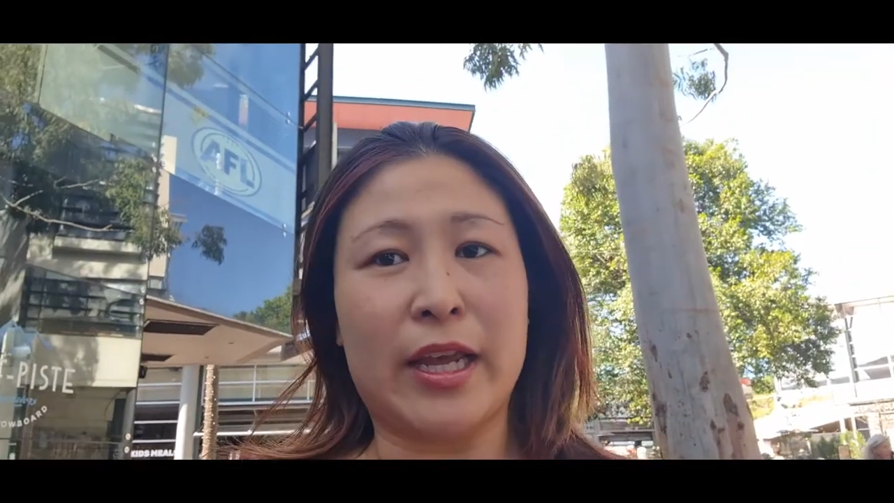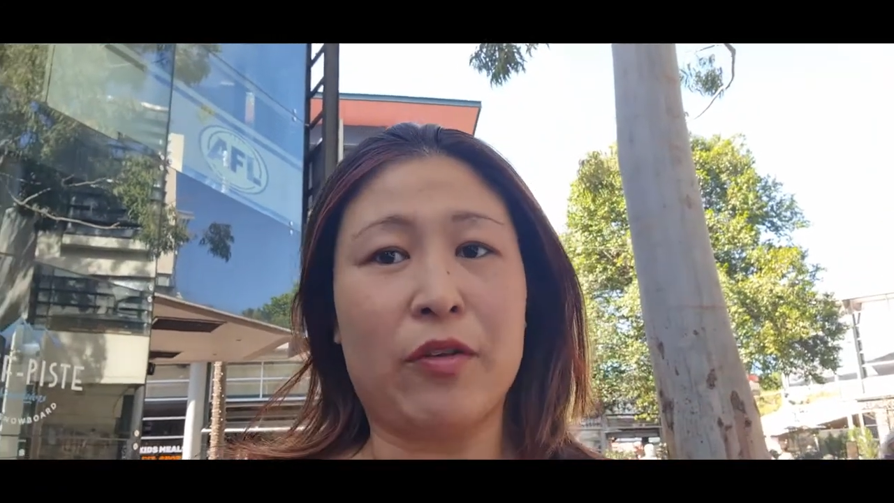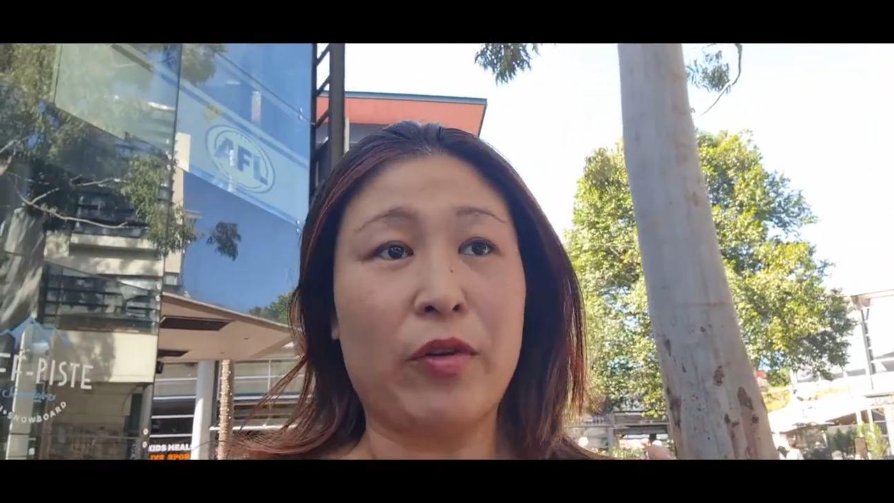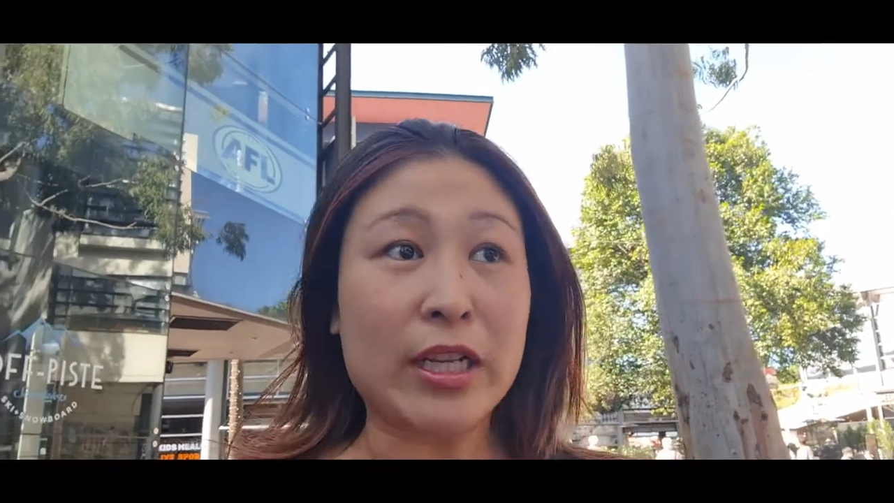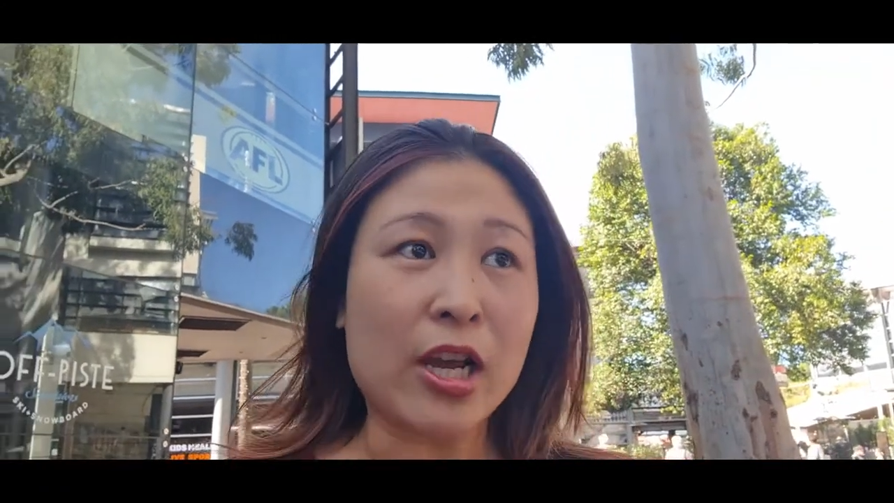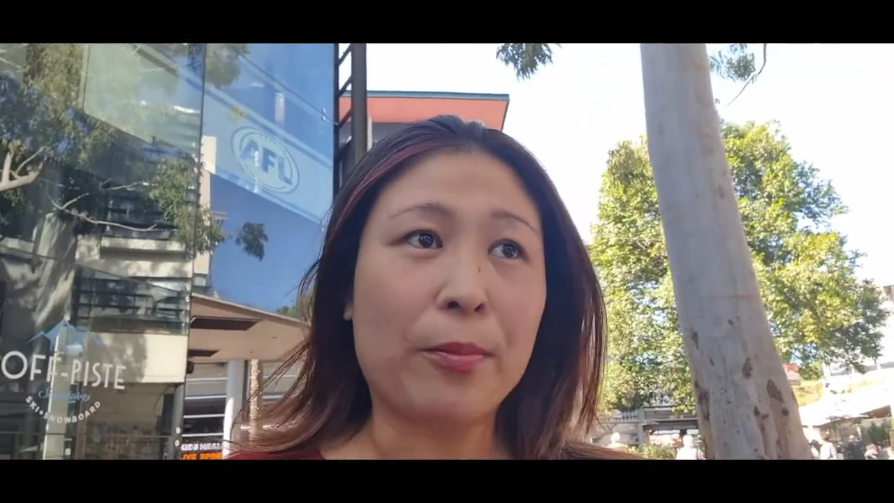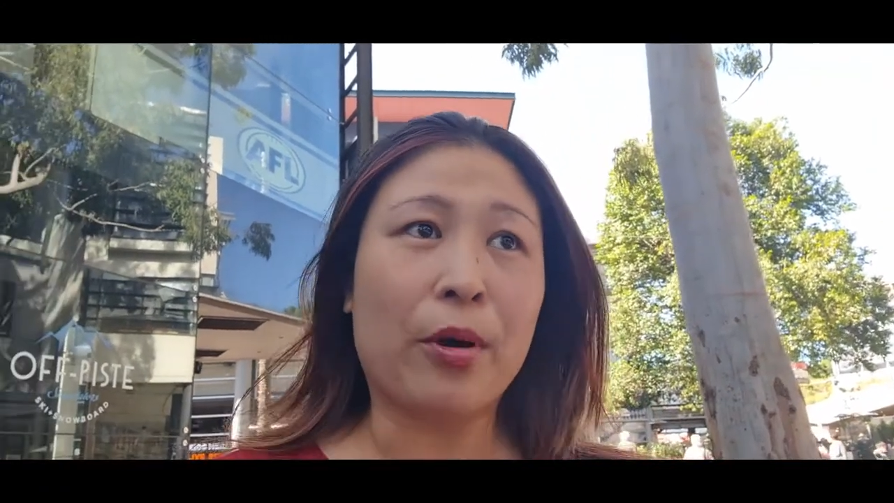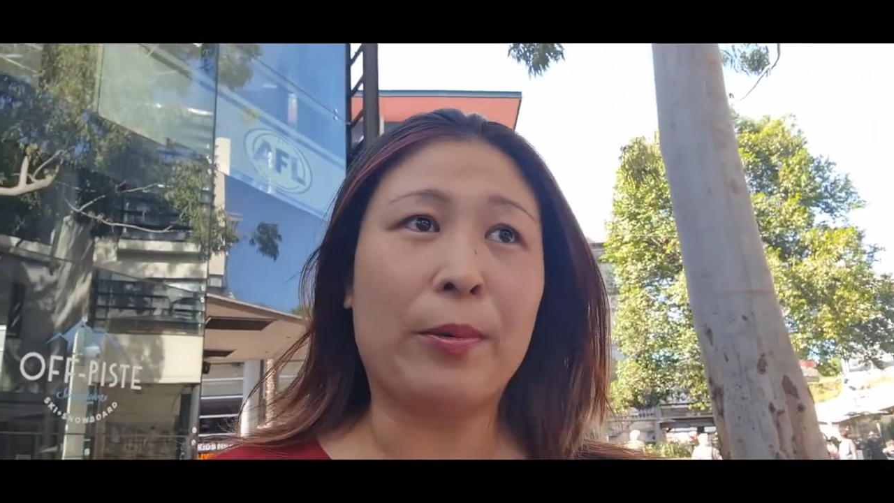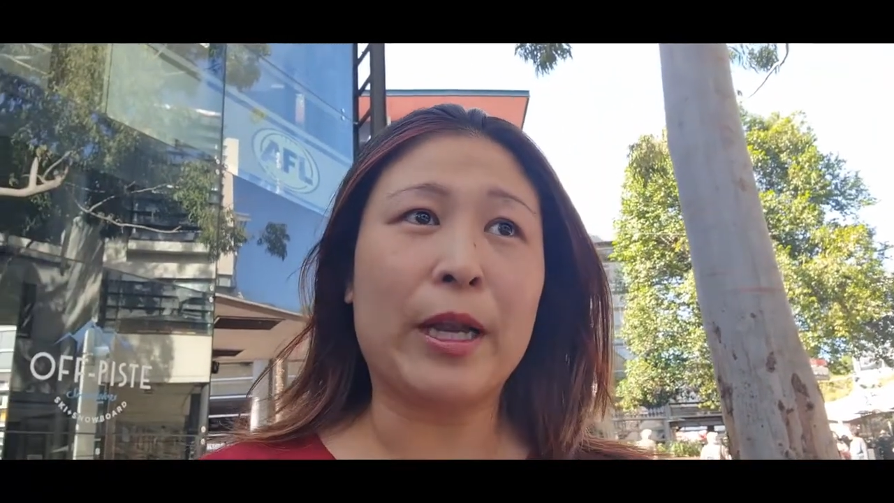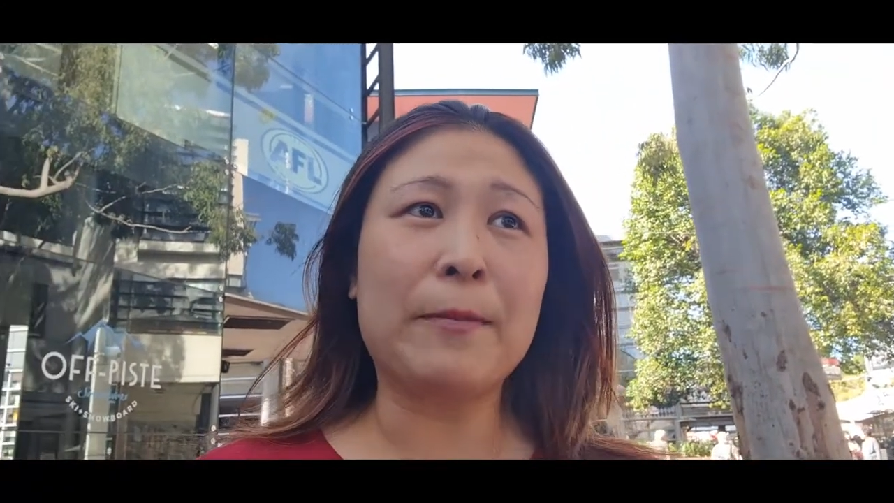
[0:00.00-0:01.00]
a retail
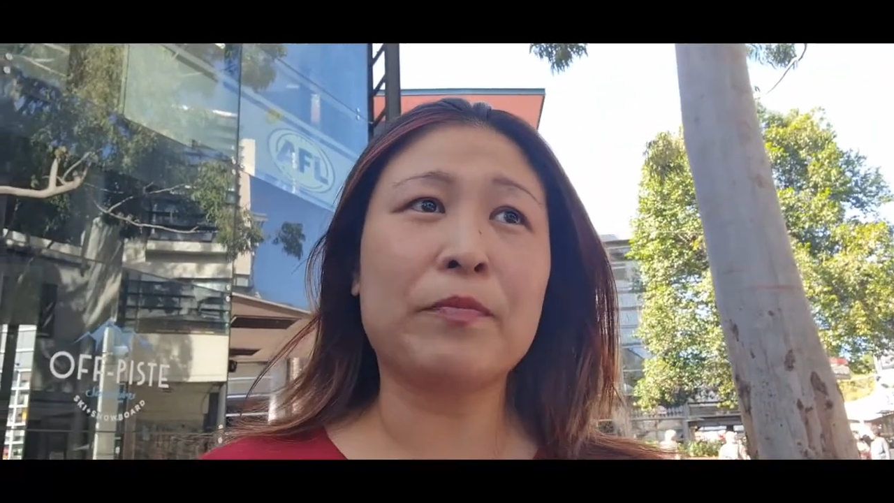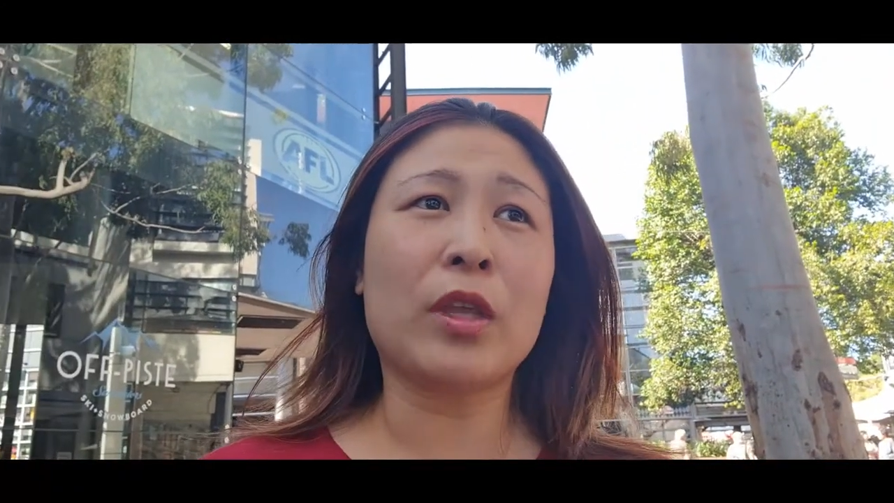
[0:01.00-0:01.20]
property,